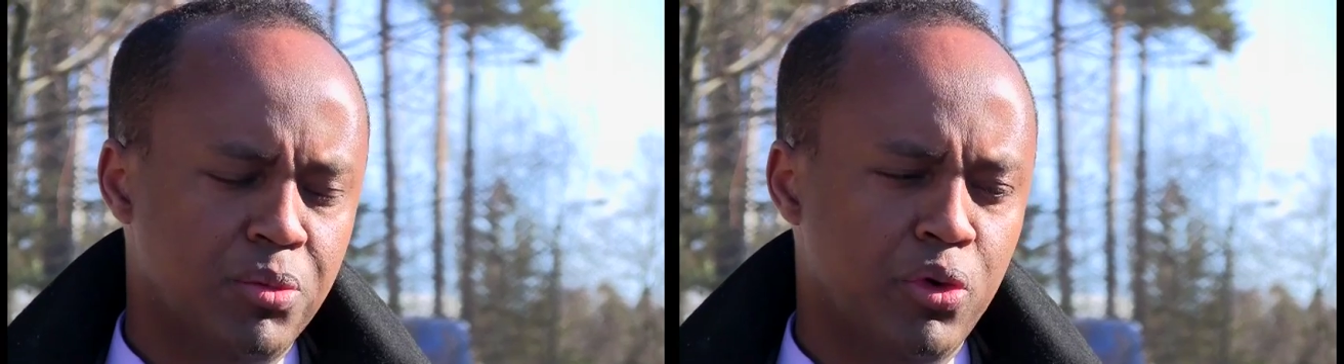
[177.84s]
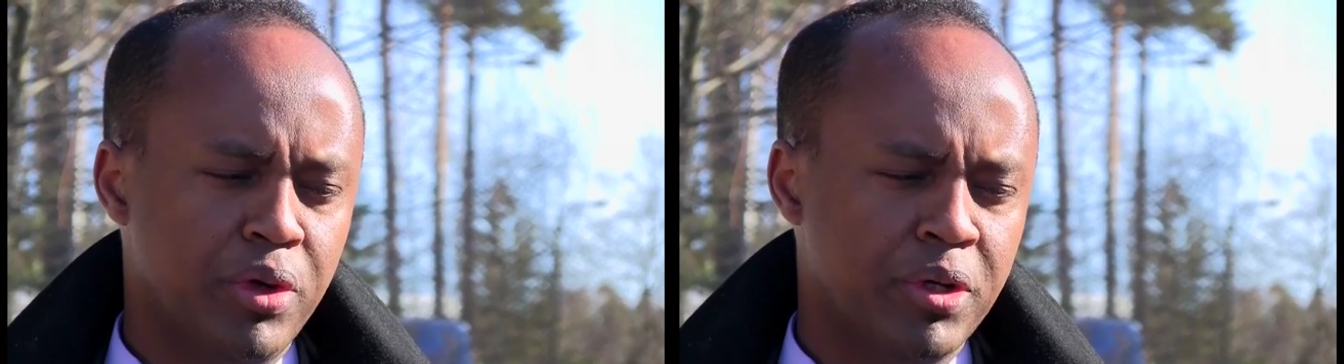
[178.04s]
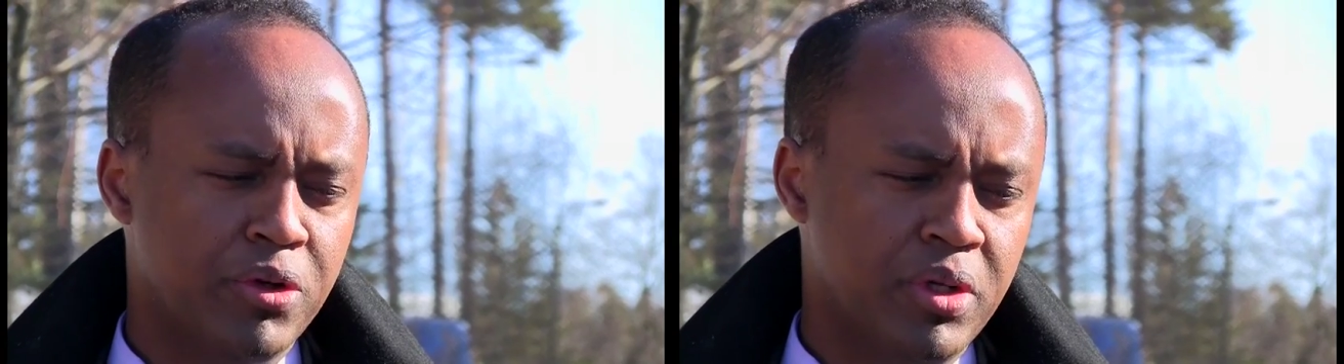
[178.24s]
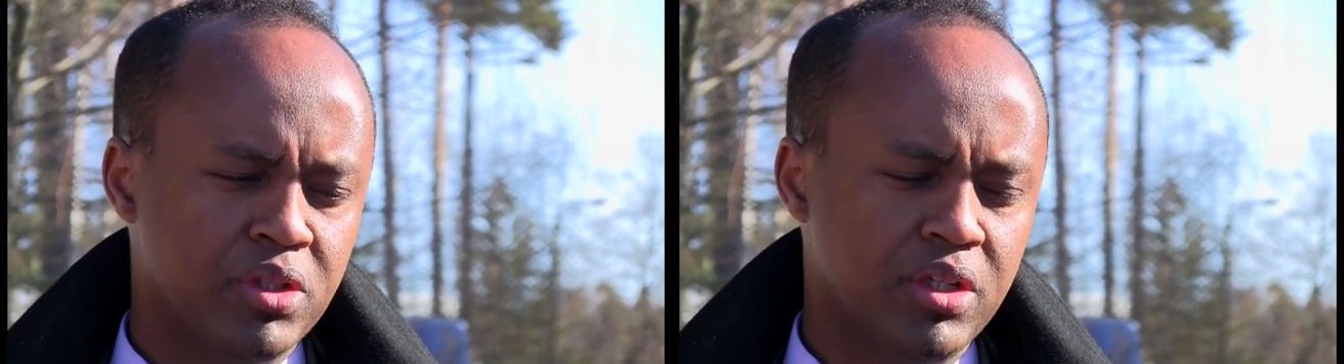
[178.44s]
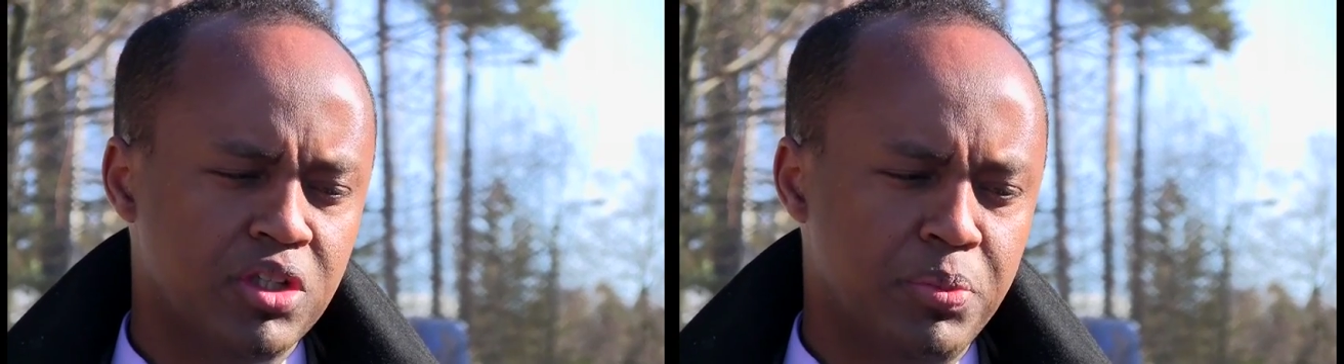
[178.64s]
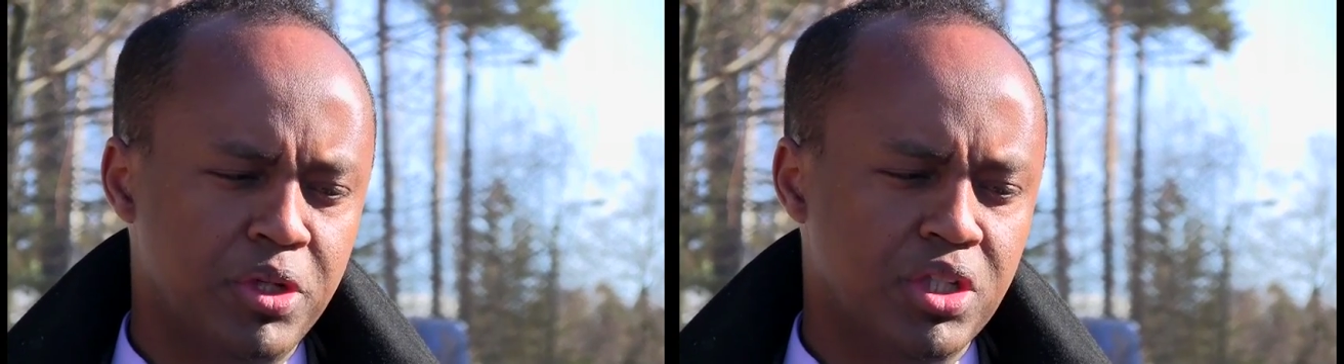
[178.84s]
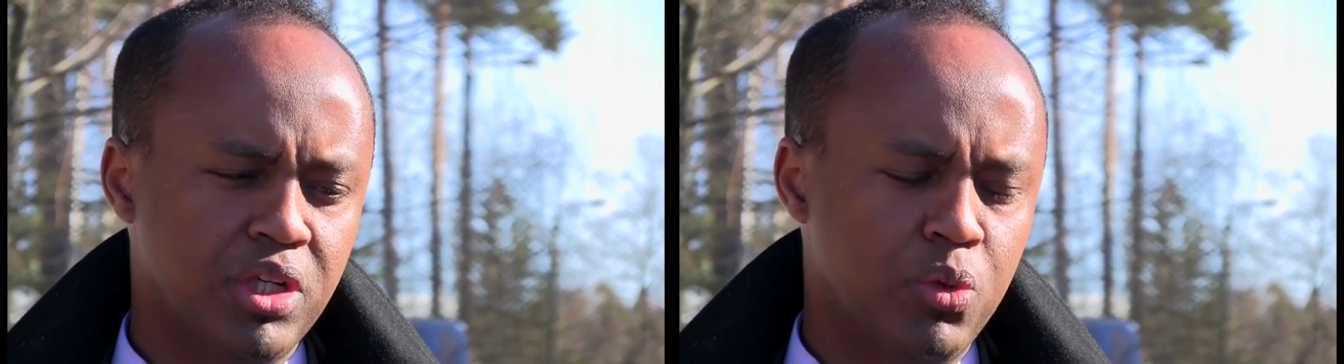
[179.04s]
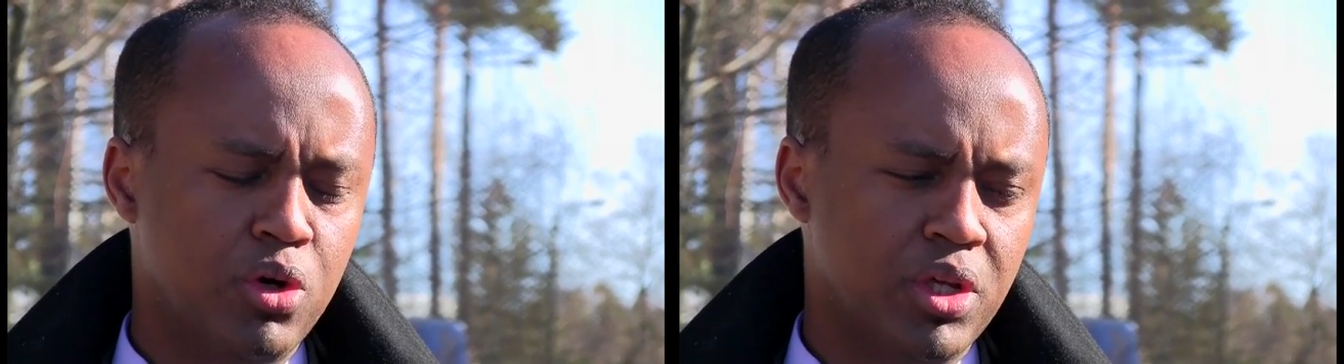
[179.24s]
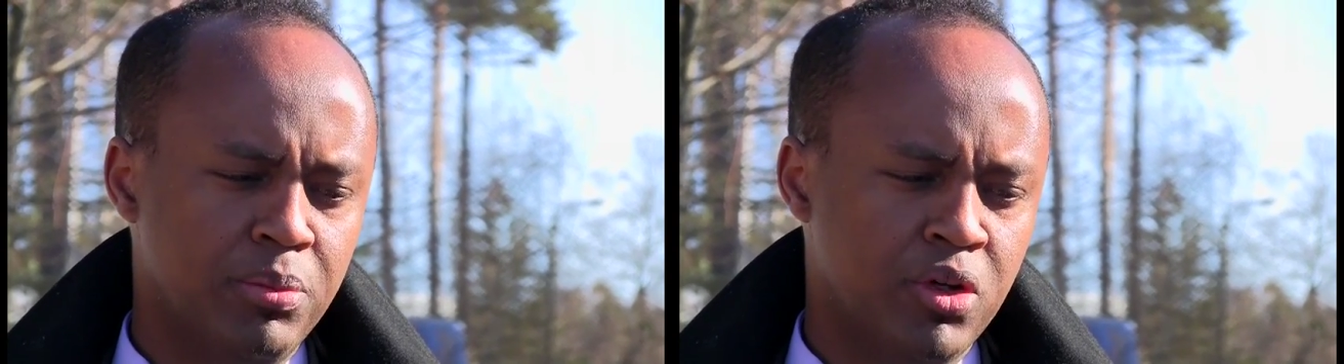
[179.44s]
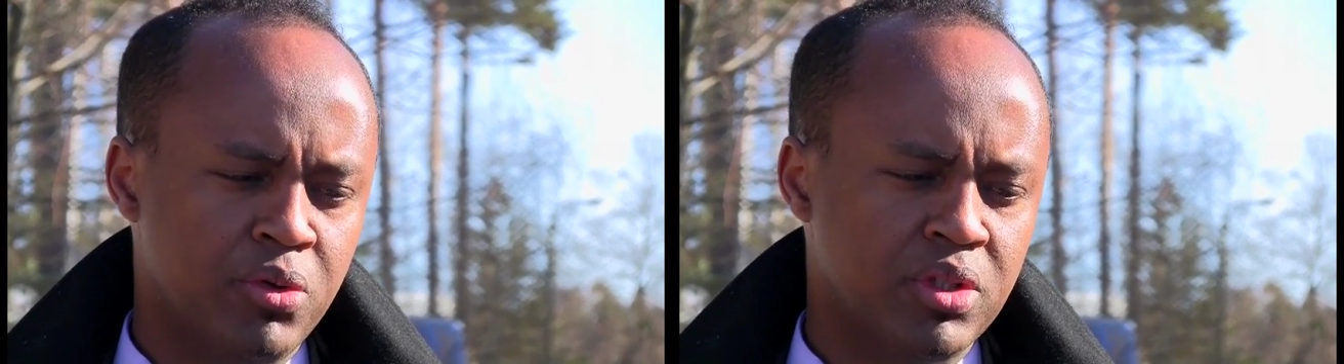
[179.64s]
more immigrants, and especially work
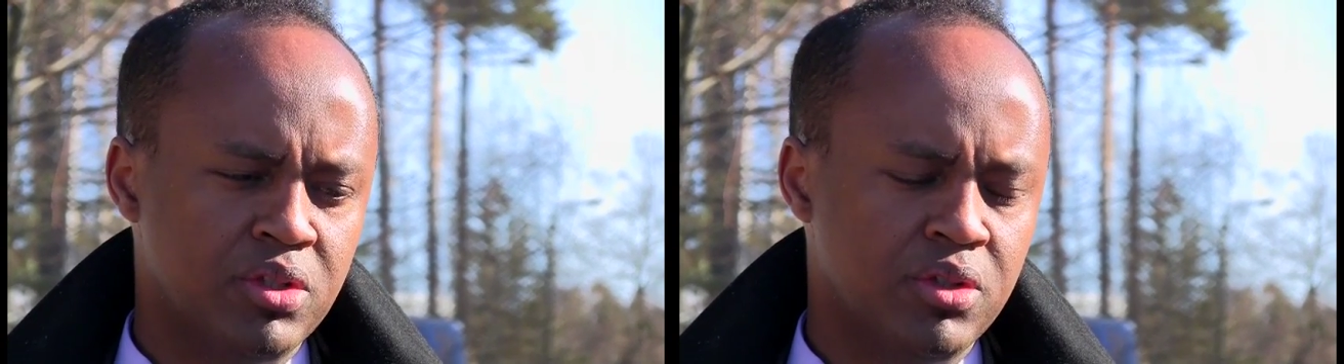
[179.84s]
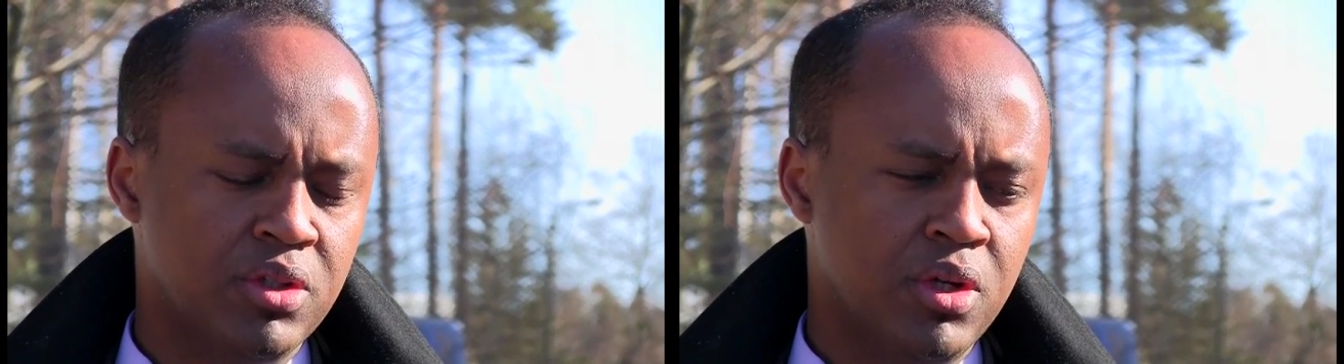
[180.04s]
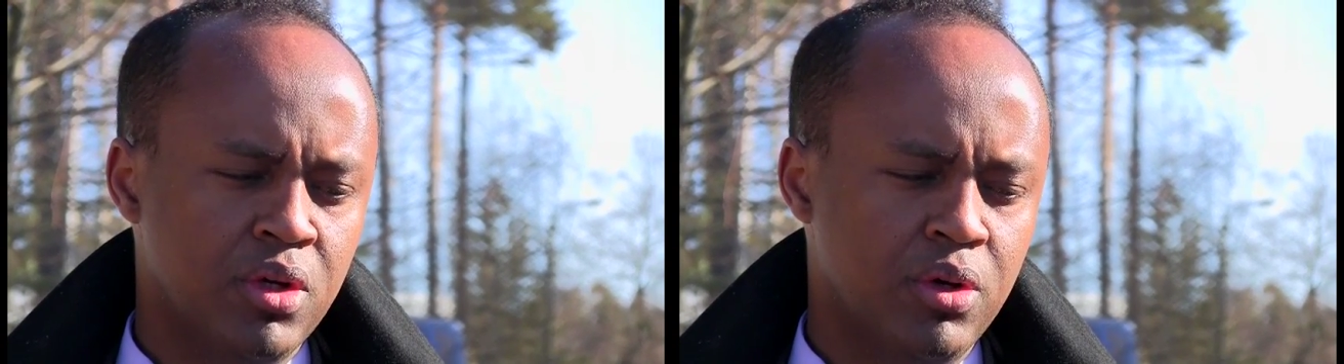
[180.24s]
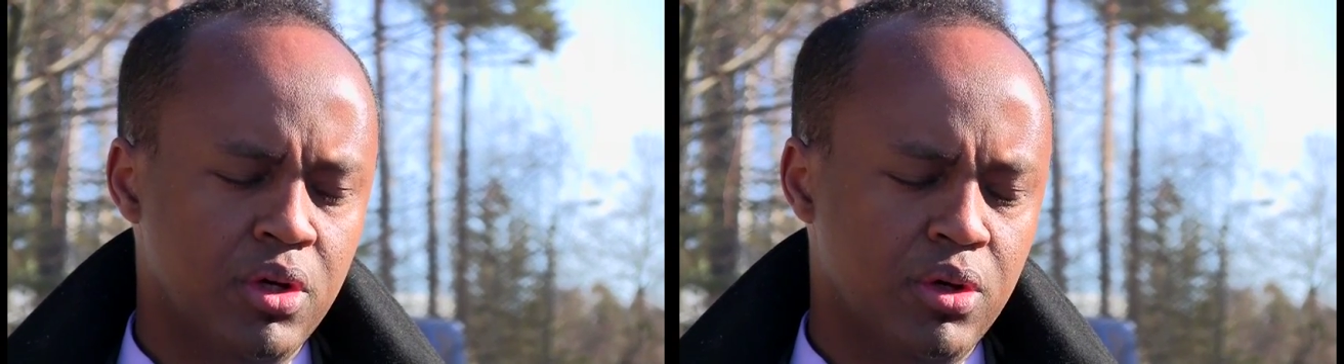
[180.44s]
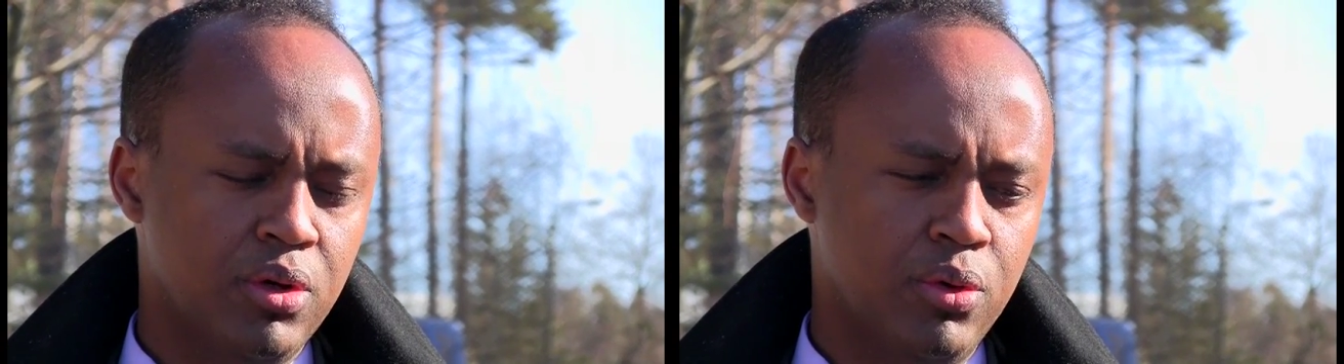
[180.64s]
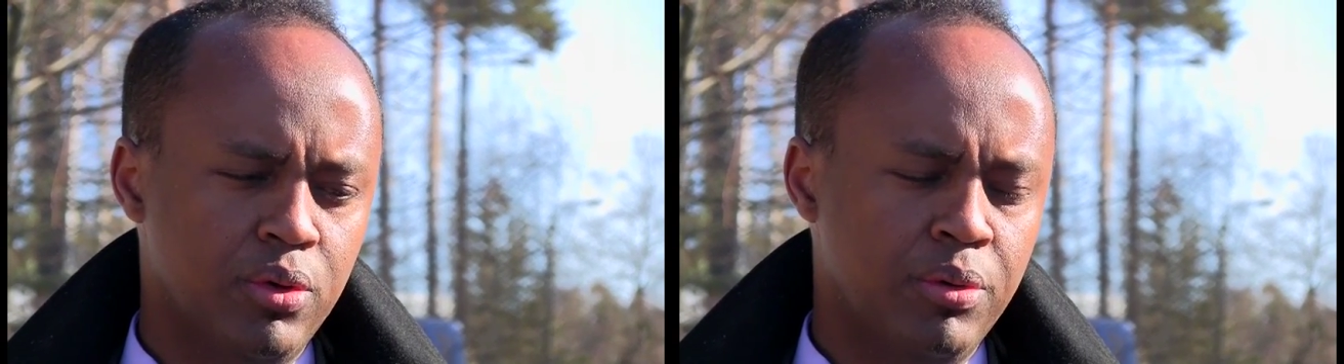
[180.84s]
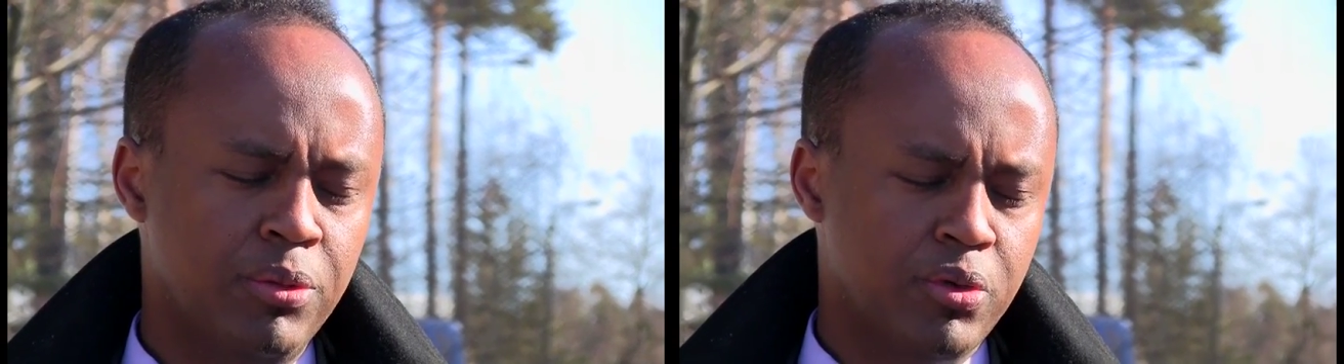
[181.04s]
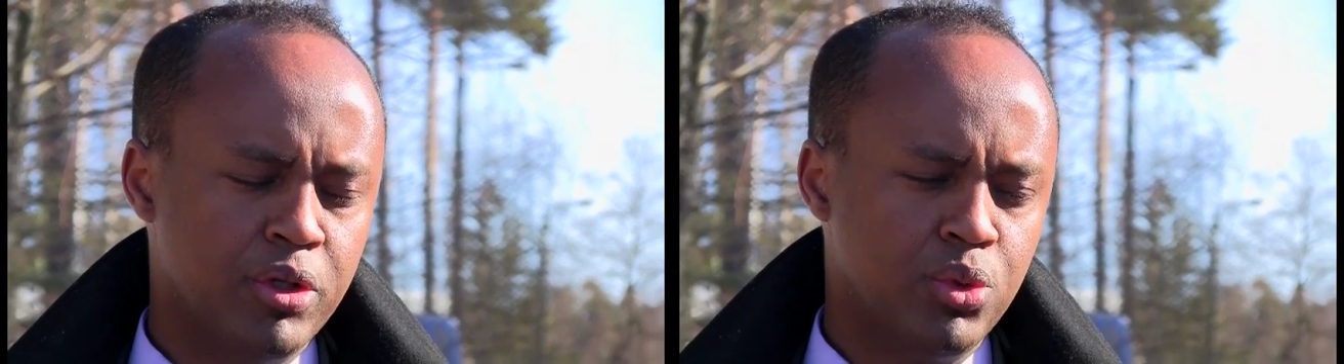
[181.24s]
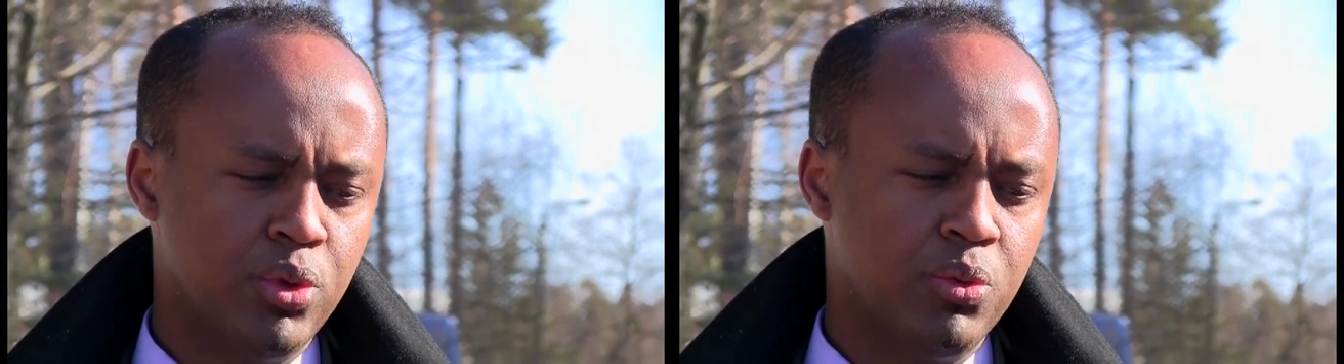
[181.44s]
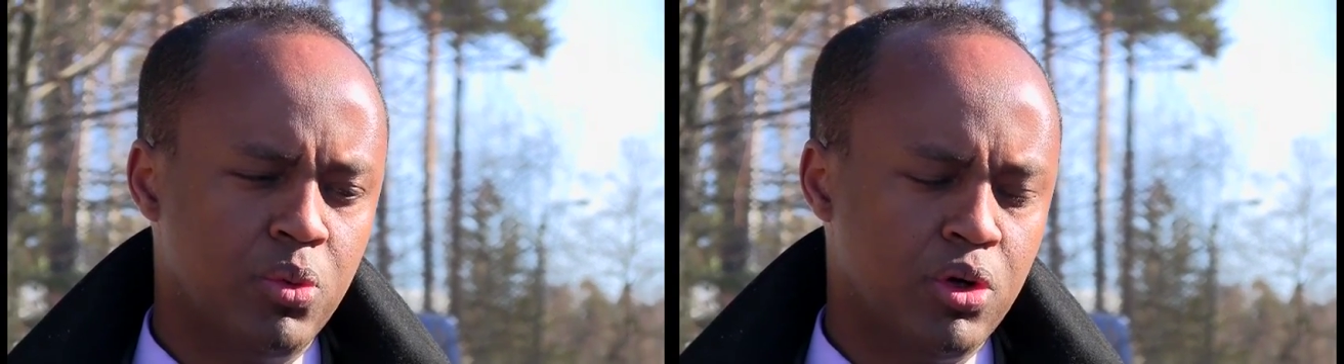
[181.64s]
immigrants, immigrants who
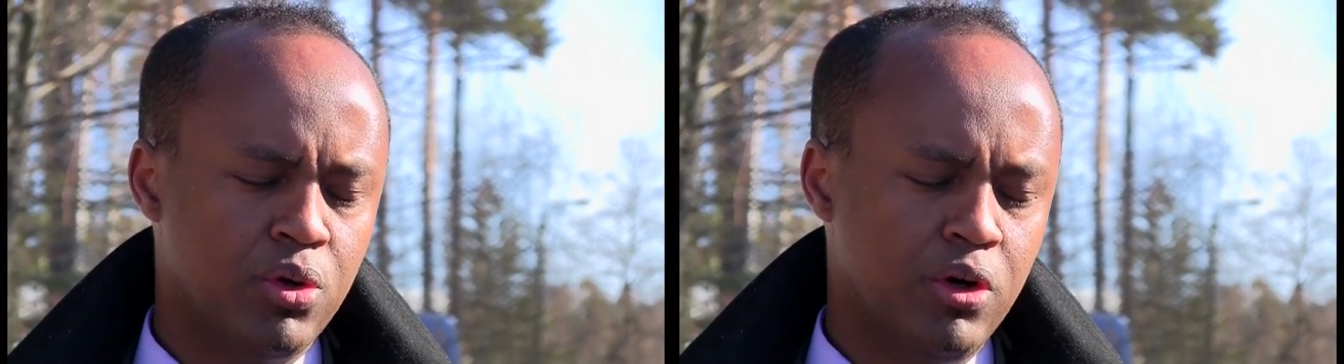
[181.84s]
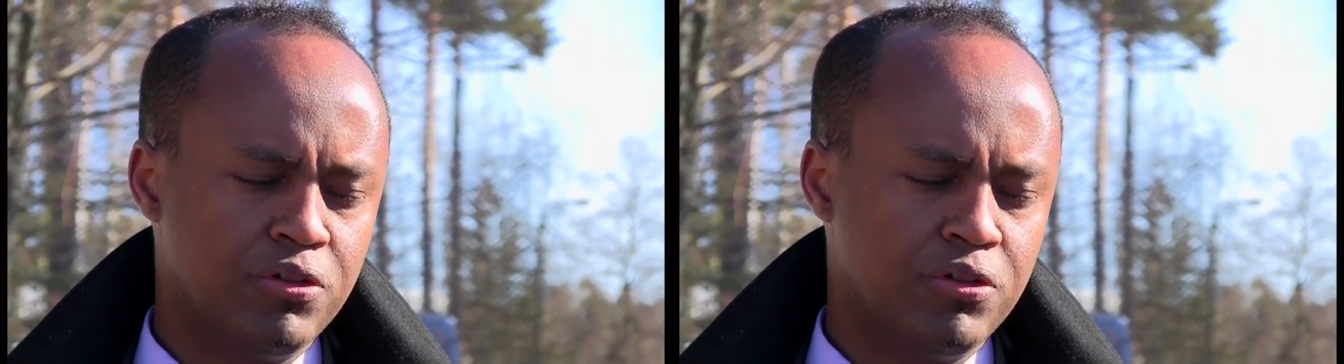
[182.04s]
can work, who